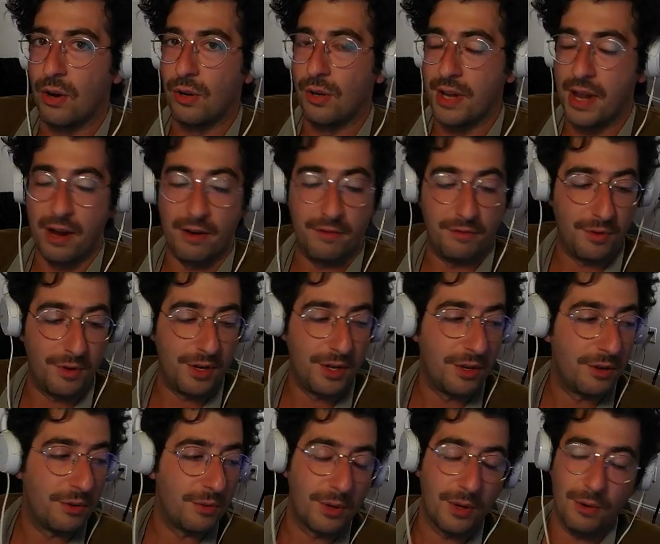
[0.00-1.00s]
out for
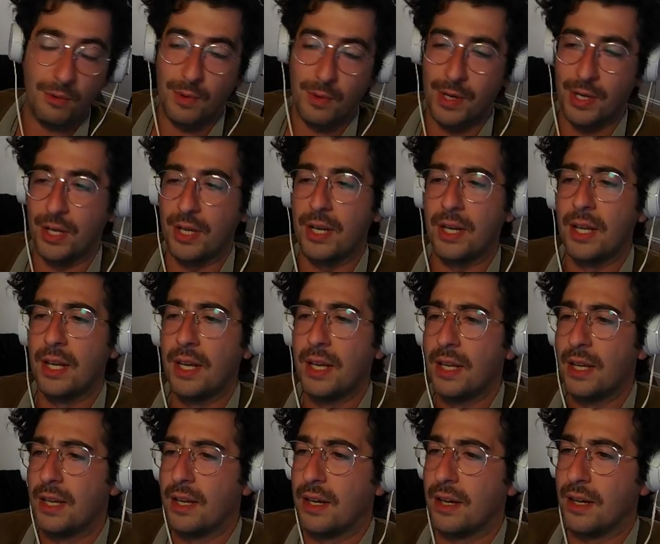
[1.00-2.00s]
you. We're good.
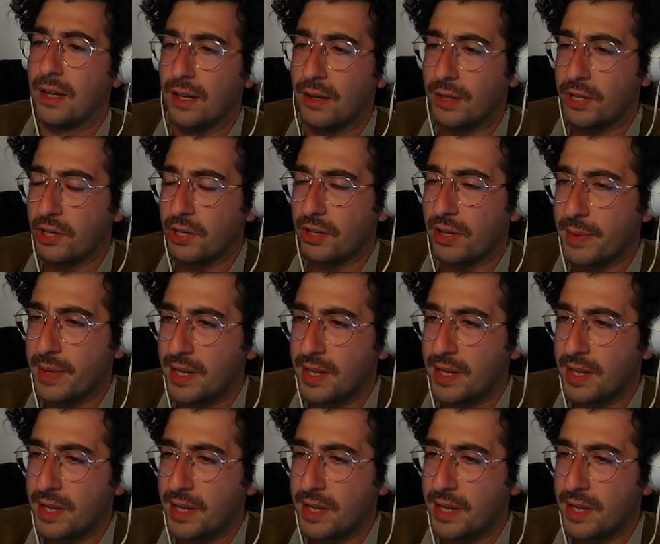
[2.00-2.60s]
Here, let me.